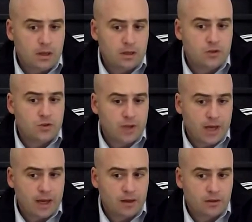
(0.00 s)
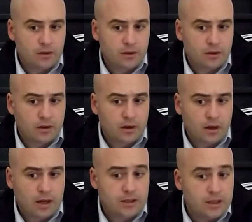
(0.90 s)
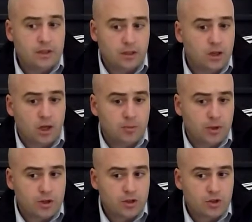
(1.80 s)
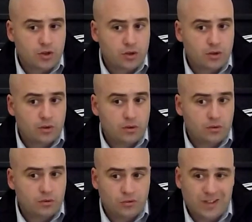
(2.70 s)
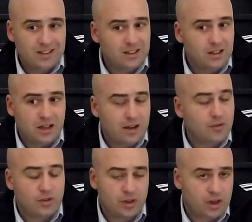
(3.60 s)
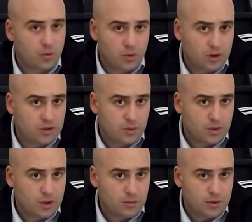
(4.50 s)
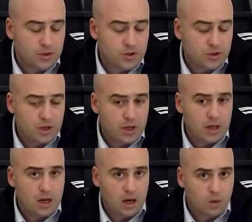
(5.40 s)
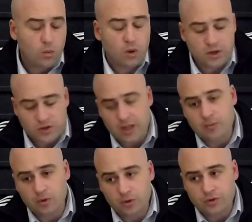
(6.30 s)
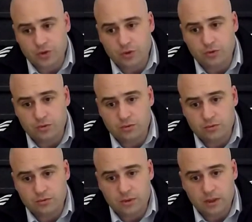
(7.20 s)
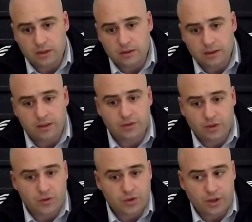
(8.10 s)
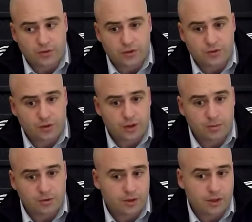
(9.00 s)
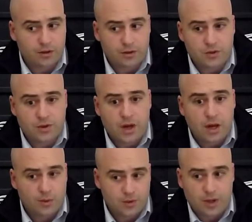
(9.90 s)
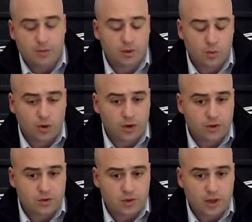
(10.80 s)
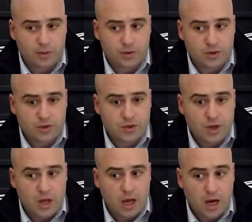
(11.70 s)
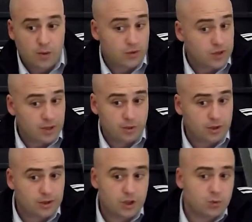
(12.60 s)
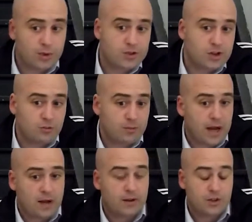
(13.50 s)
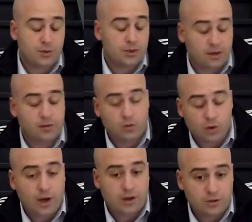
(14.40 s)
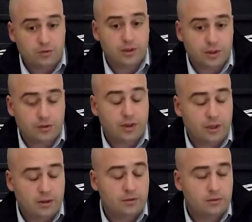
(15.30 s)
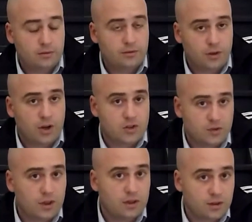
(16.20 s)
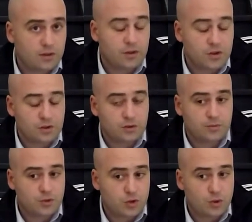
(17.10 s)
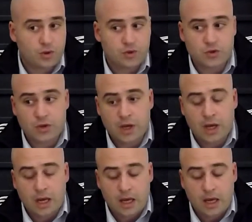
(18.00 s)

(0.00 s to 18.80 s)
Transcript: is that I did accomplish really everything I wanted to accomplish. I was able to uh, live in those countries for a number of years, I was able to work on those languages, I was able to teach myself Pali to a level where I could really read philosophy in the original source.